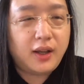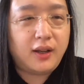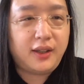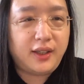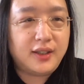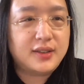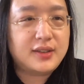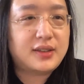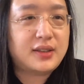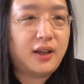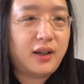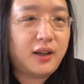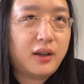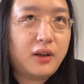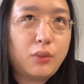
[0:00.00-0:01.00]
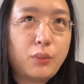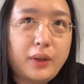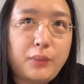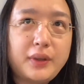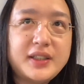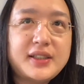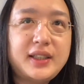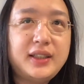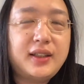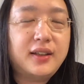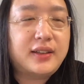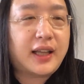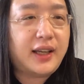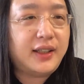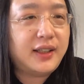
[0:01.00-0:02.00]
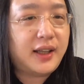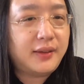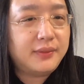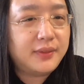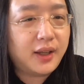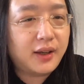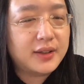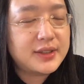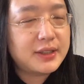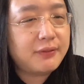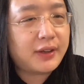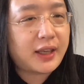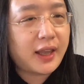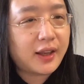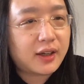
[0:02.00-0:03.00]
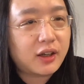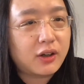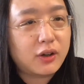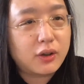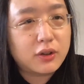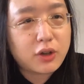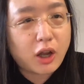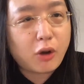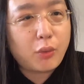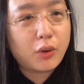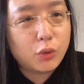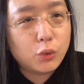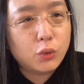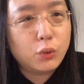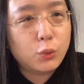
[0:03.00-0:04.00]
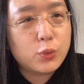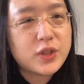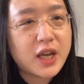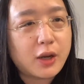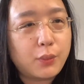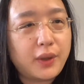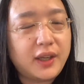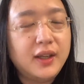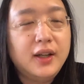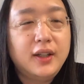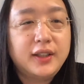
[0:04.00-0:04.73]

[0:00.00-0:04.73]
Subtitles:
is when we see the Tainan civic hacker Howard Wu Jianwei